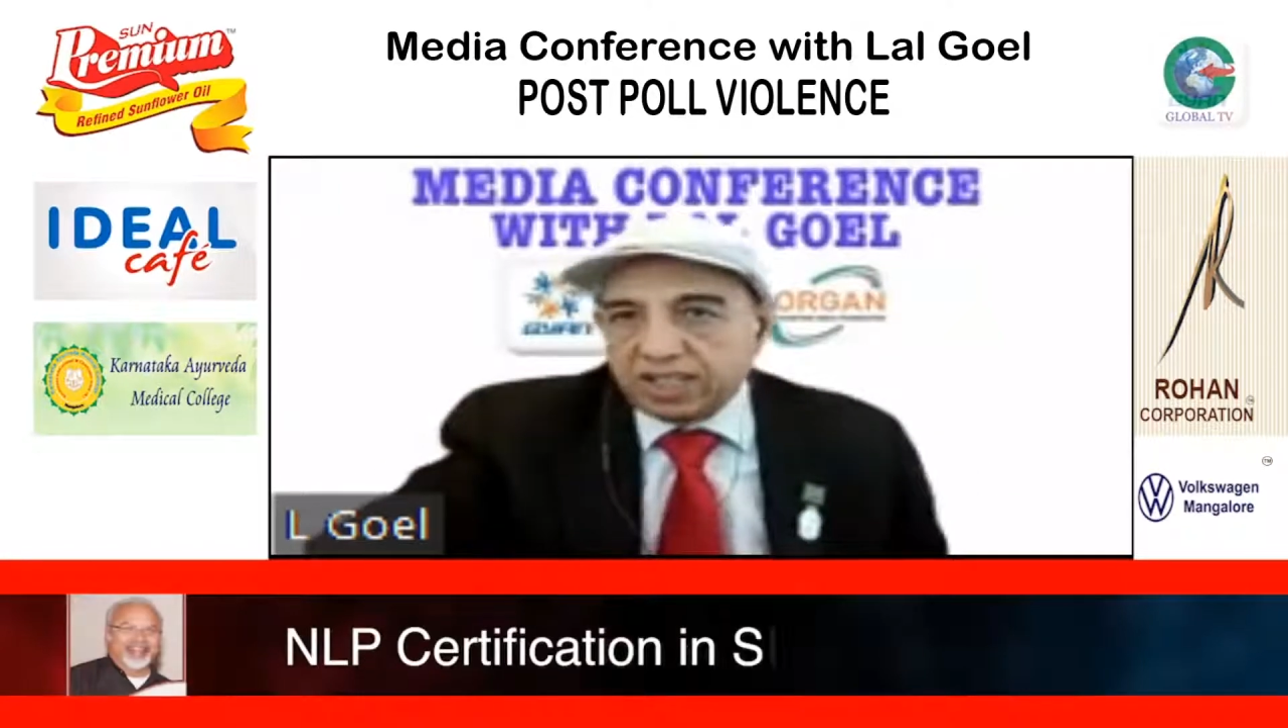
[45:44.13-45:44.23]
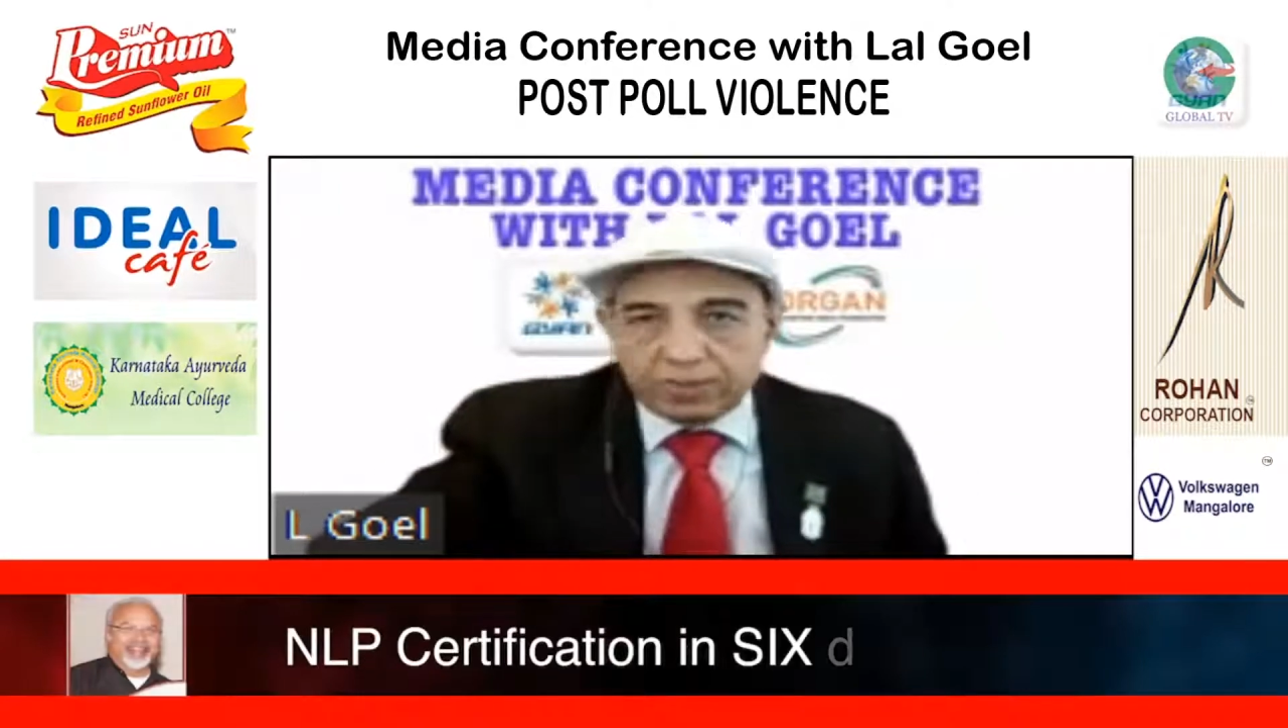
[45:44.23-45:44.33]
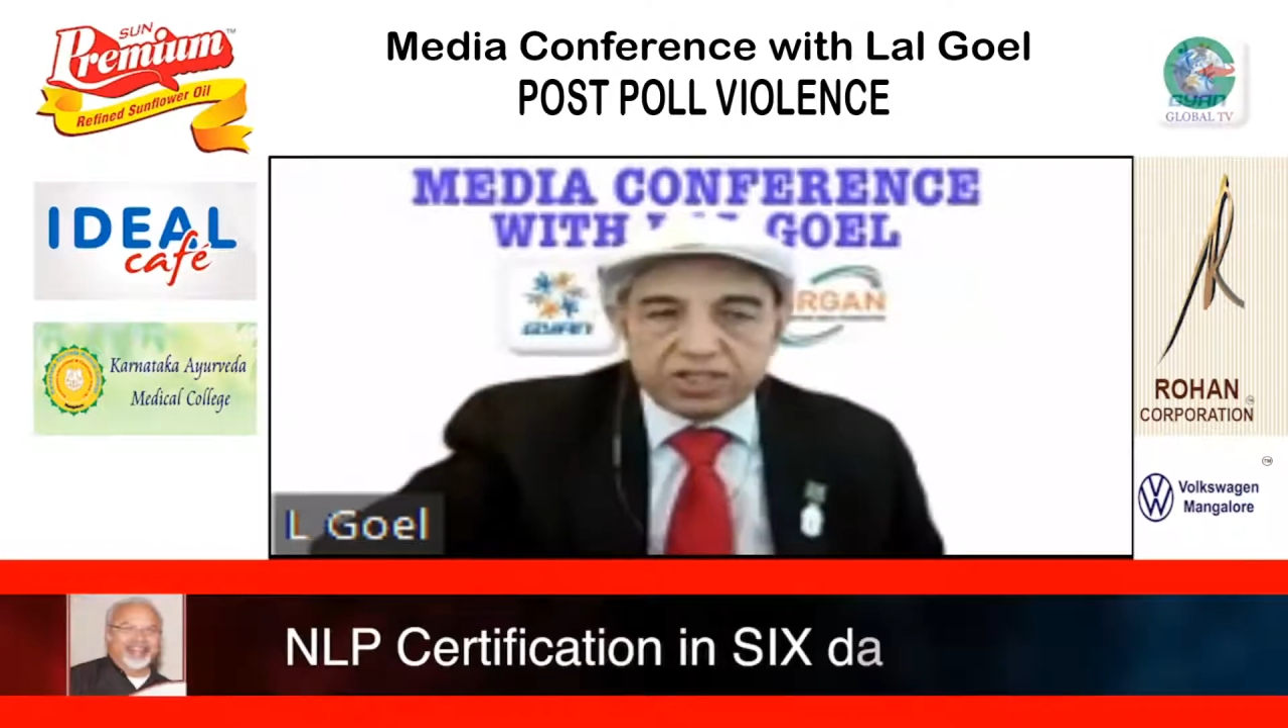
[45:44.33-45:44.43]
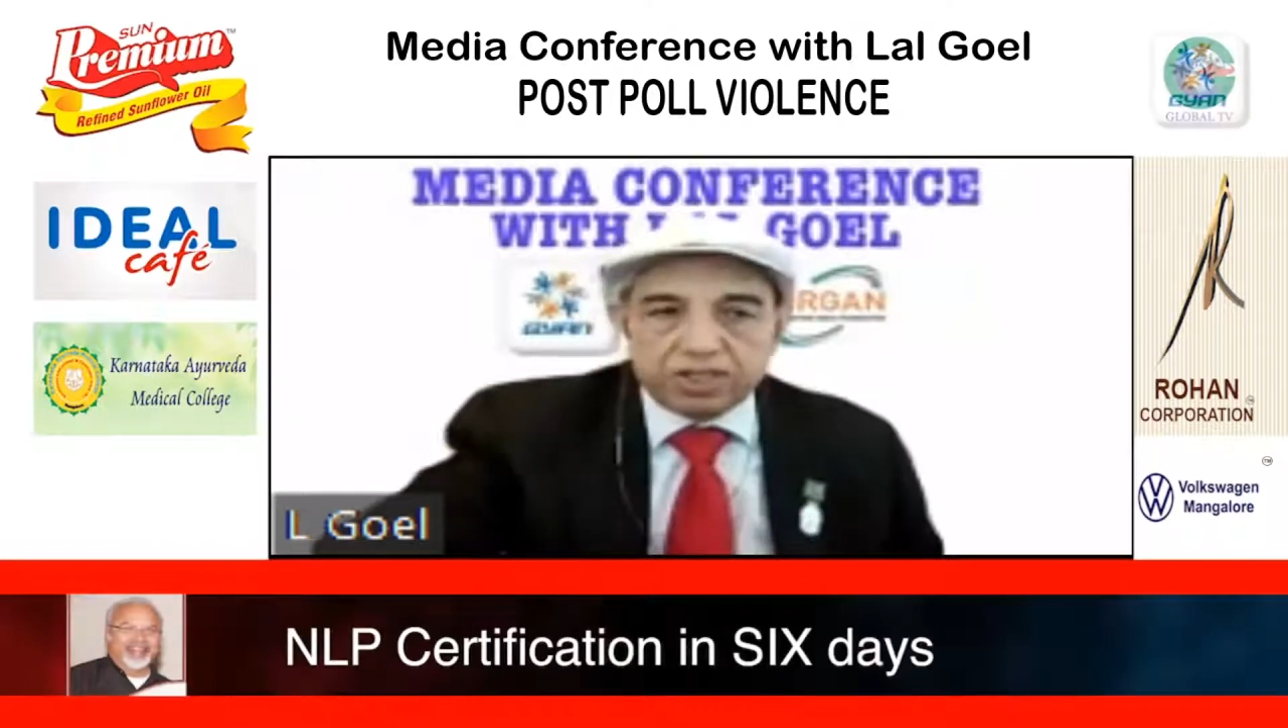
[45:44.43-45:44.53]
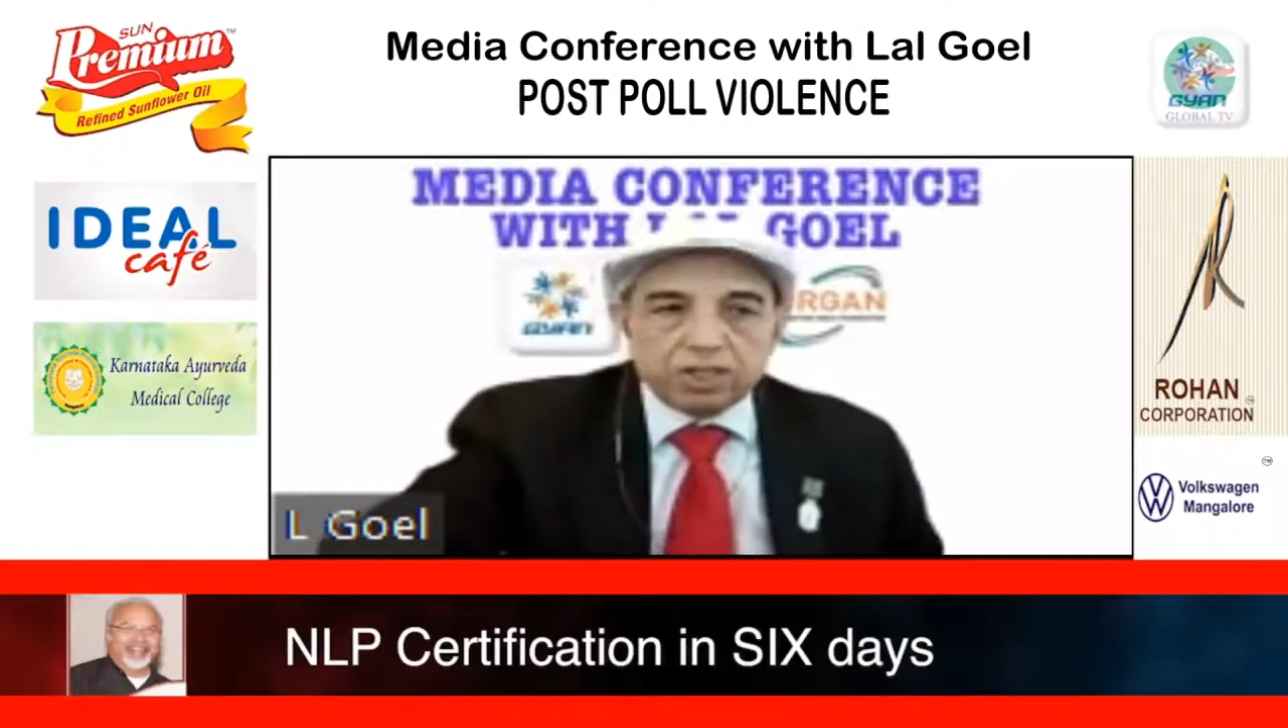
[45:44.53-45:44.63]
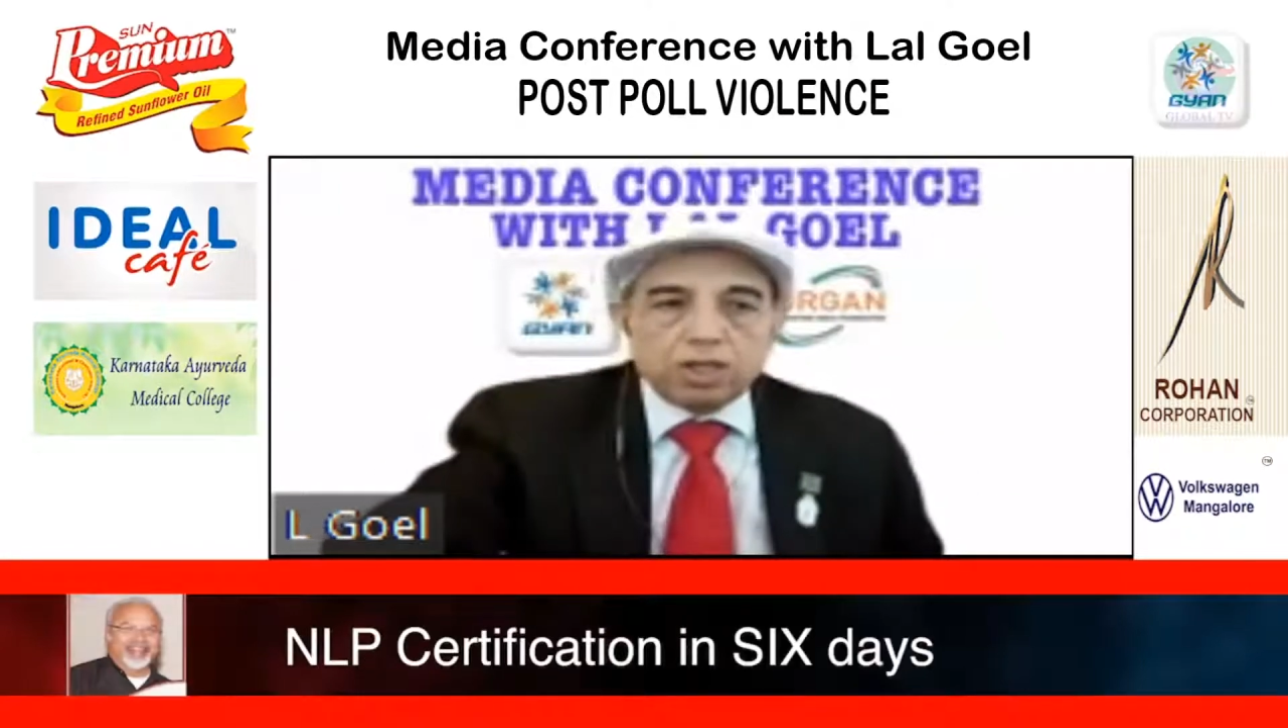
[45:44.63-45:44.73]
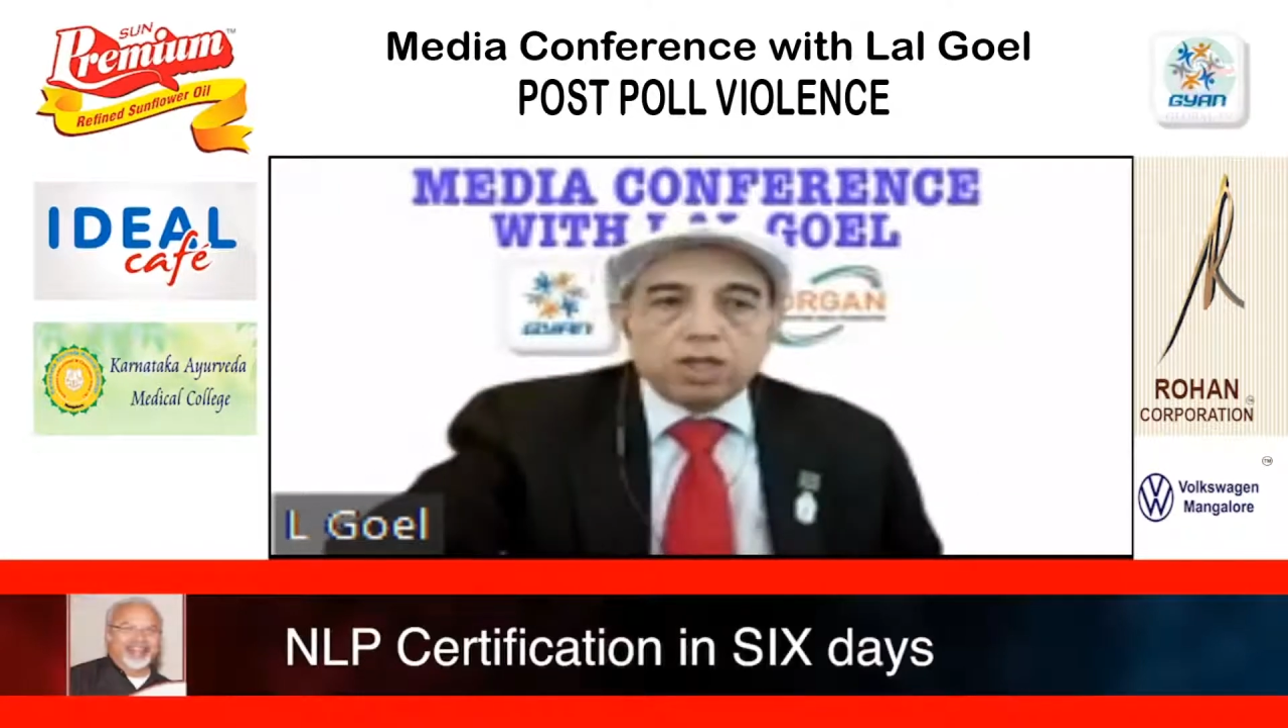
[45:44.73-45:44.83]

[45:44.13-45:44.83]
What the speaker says: committee.